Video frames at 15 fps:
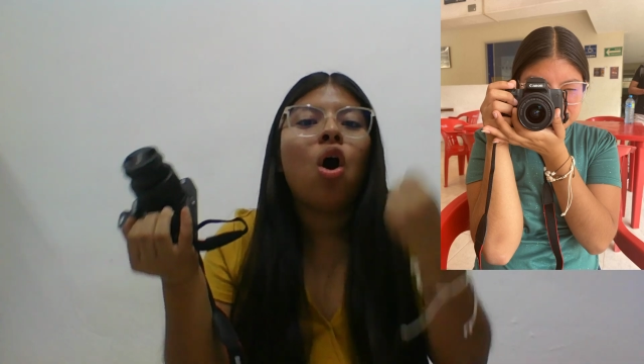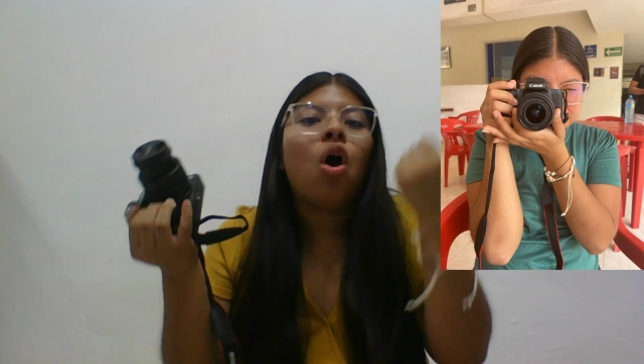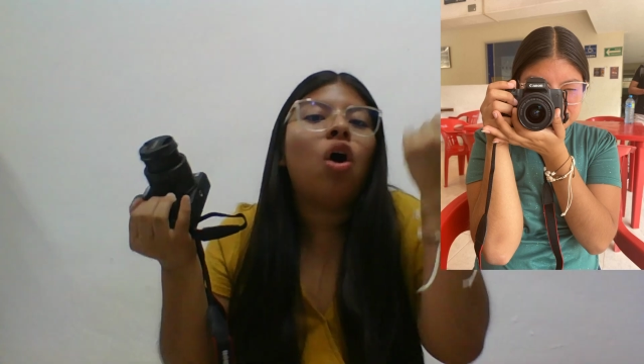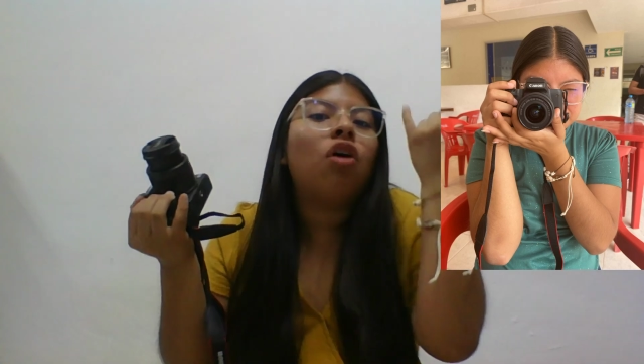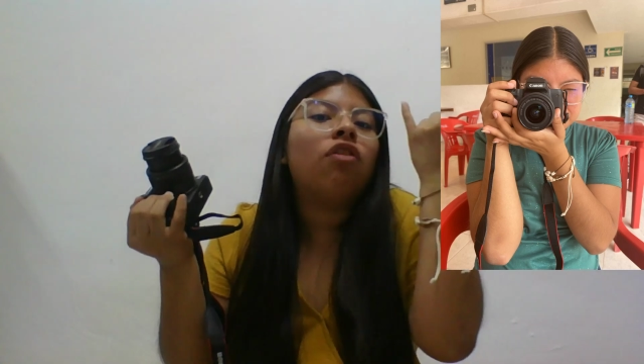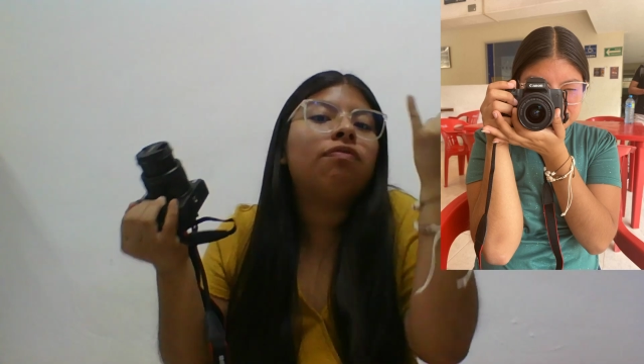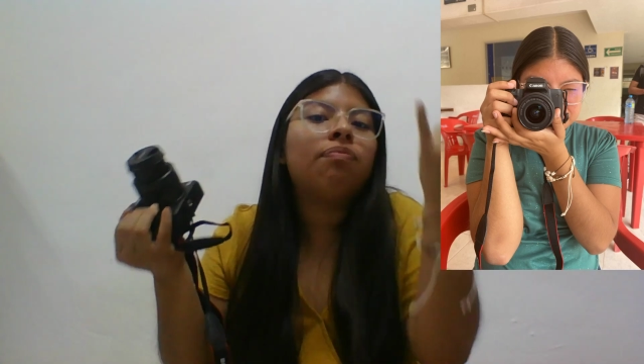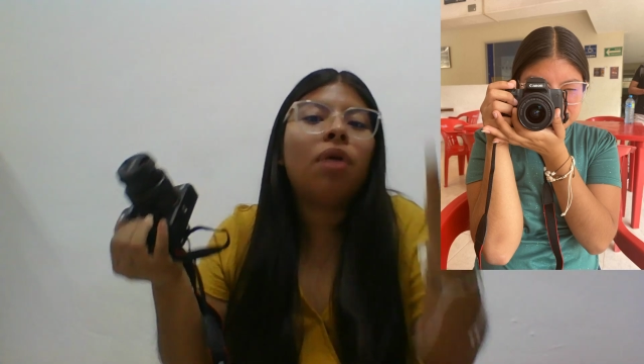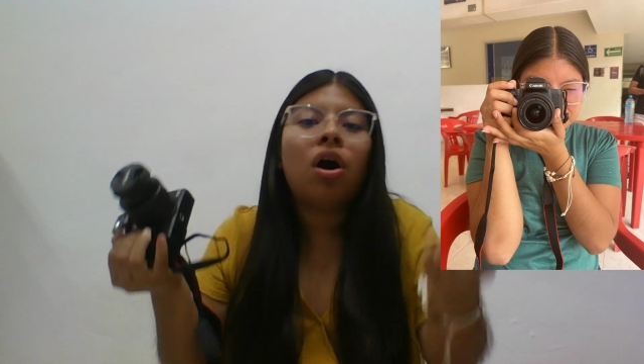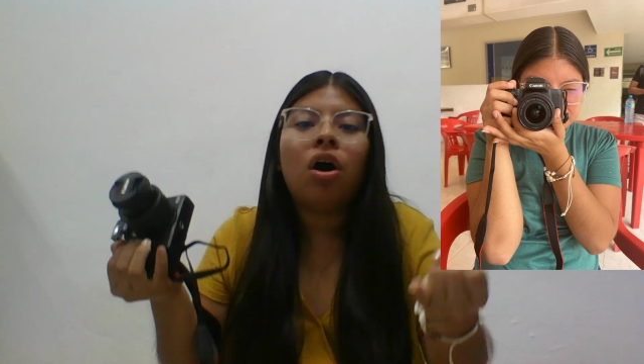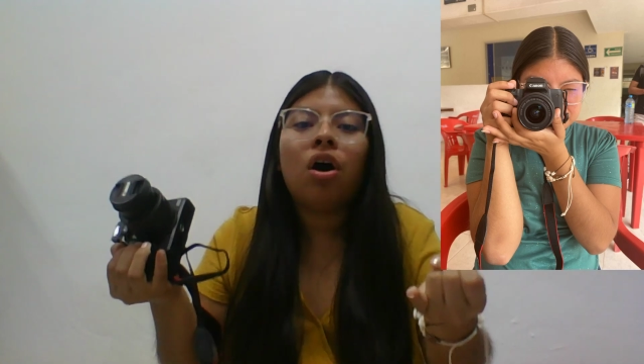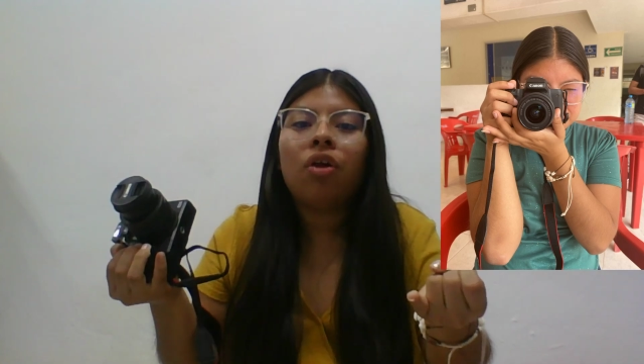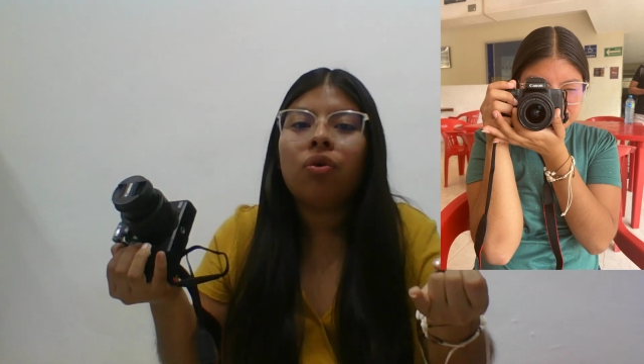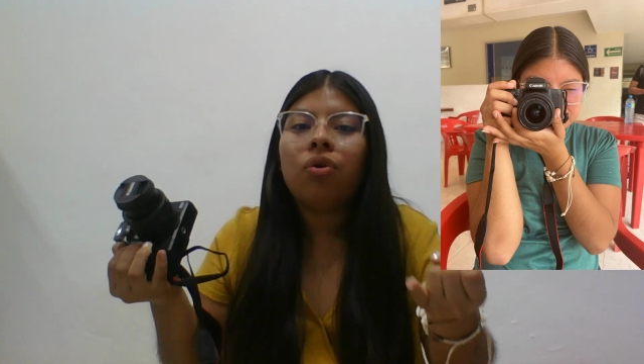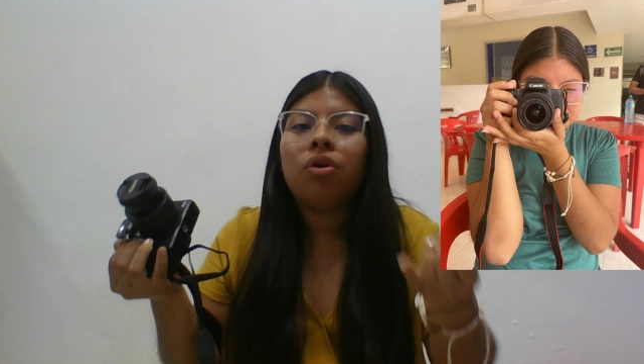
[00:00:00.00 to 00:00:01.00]
of
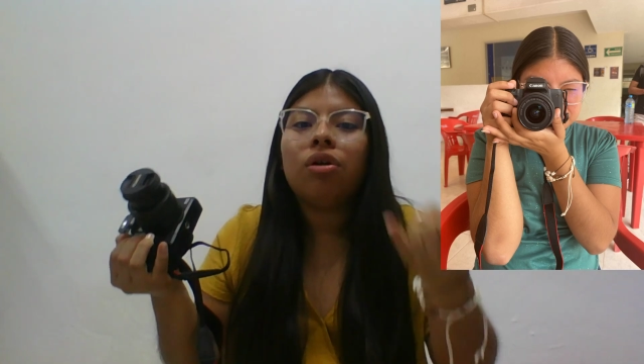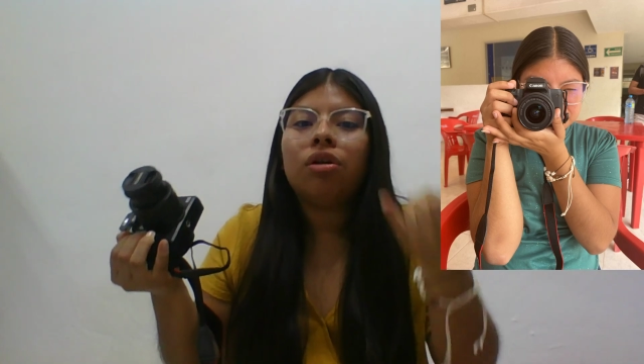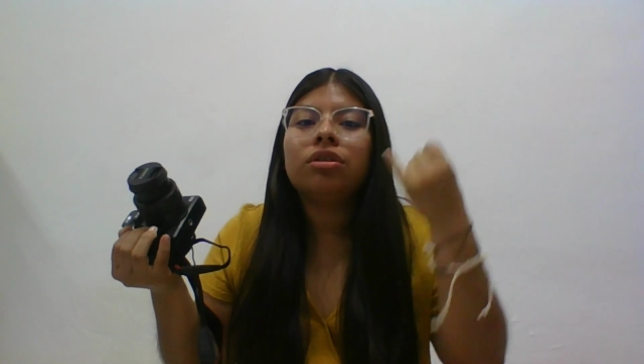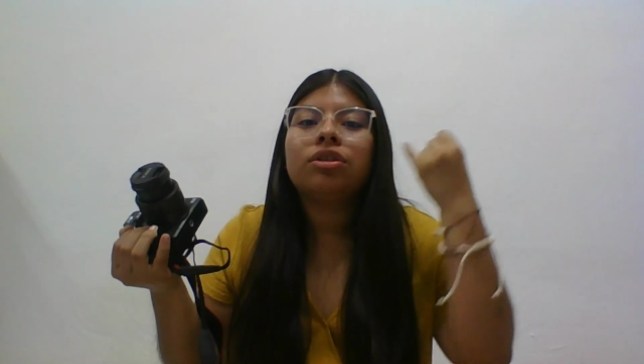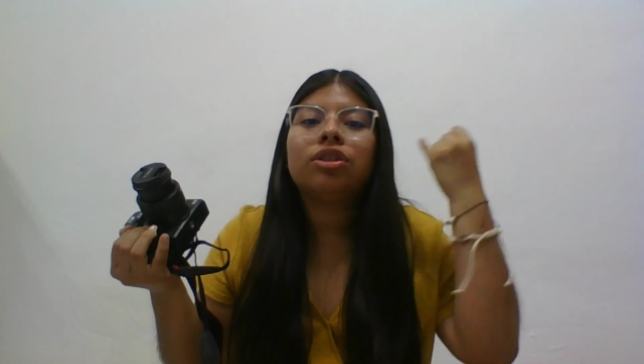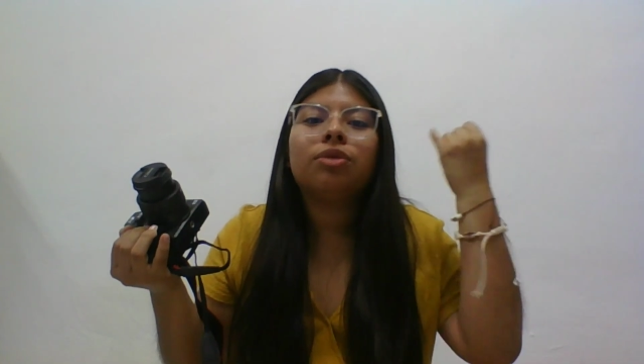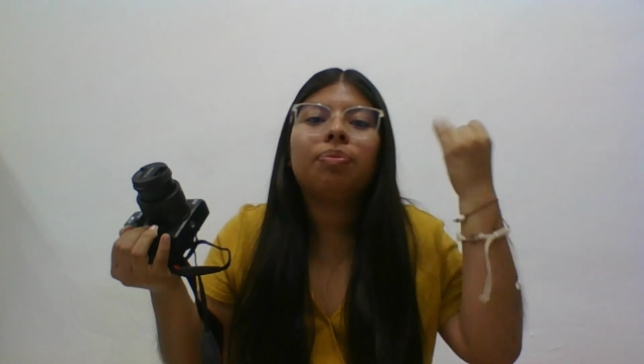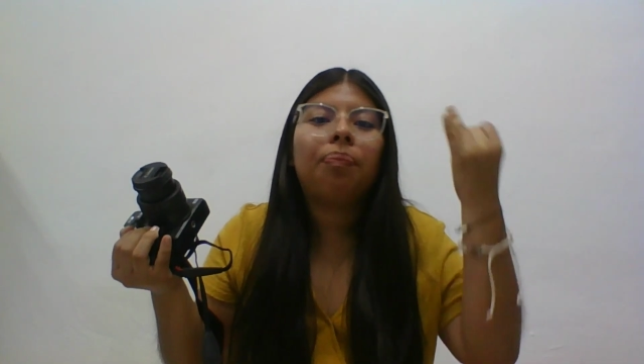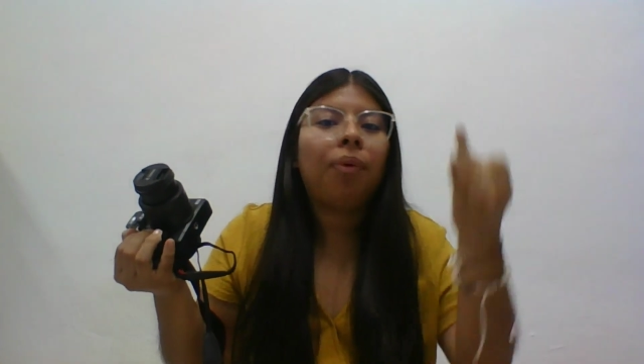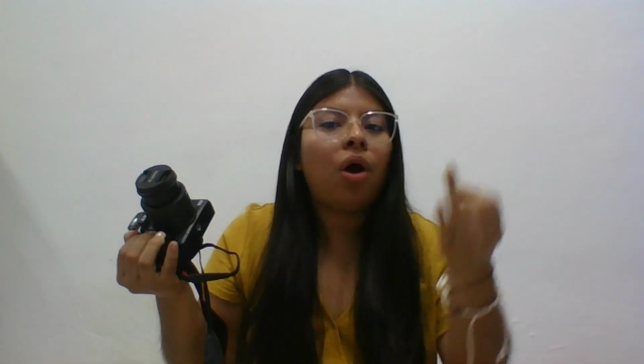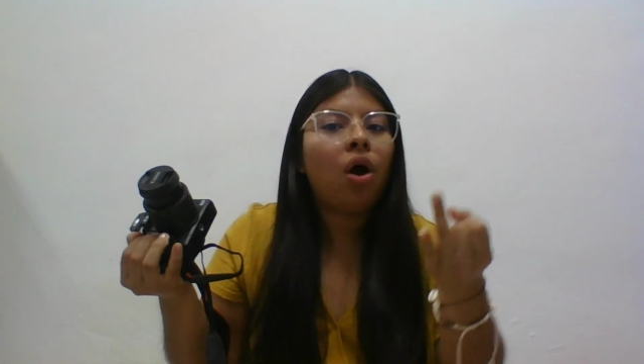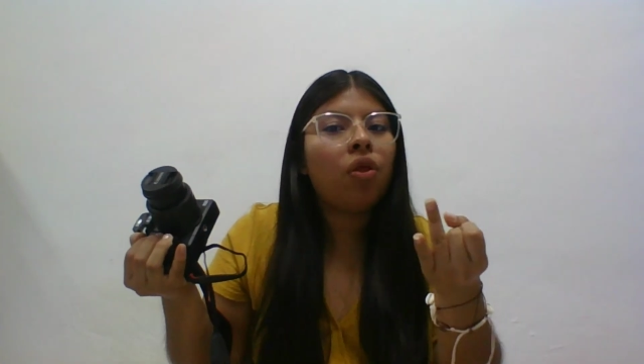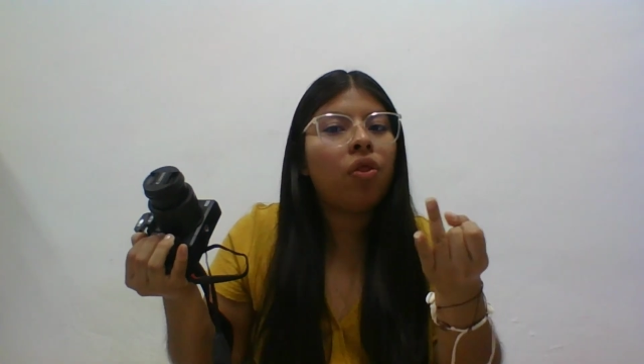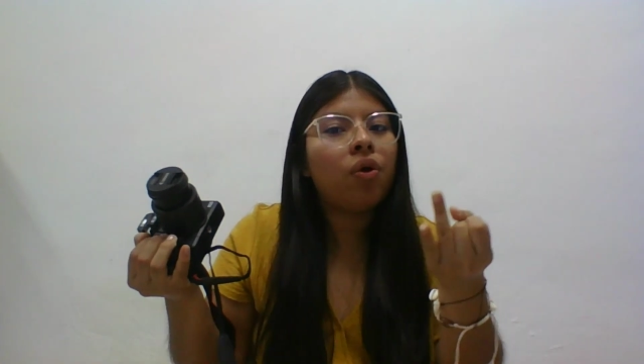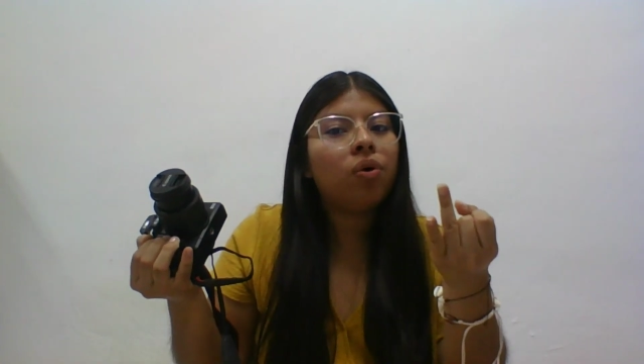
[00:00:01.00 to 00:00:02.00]
models,
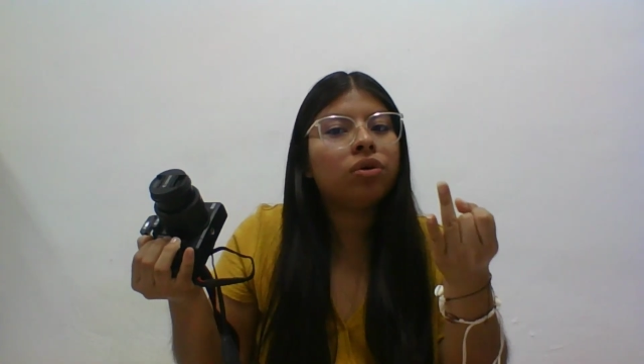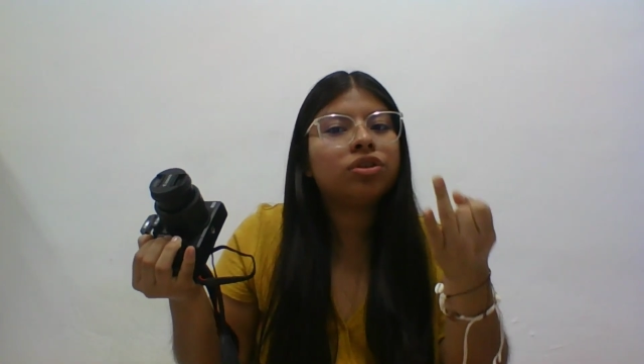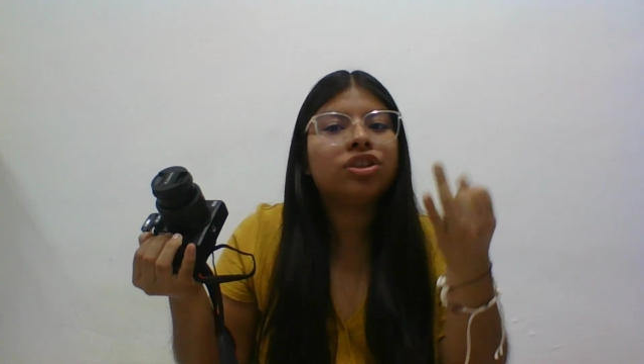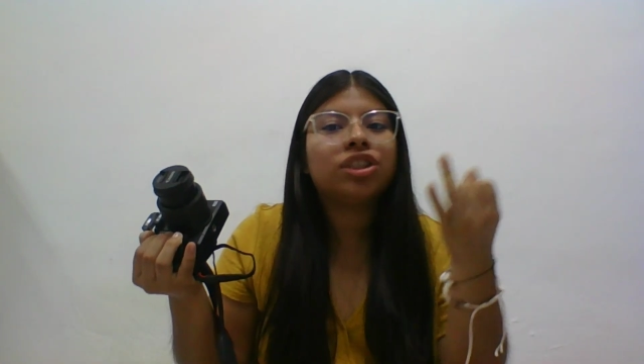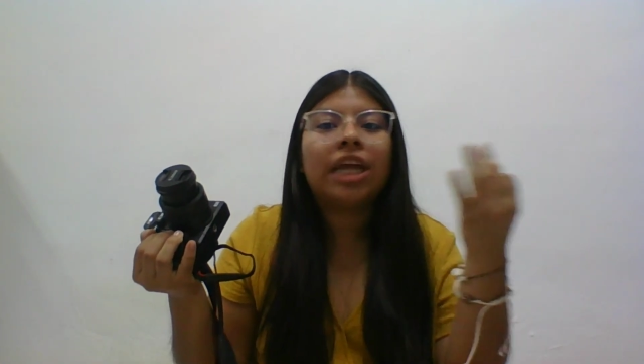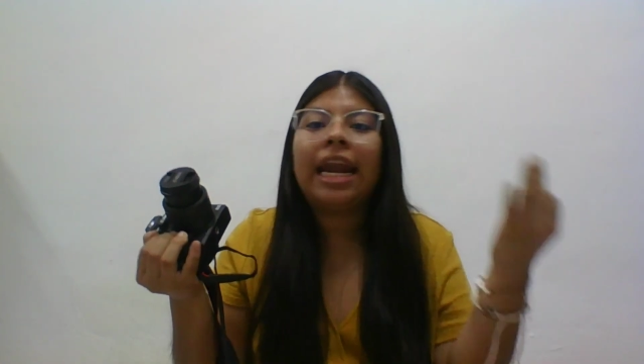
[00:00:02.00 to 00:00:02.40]
products,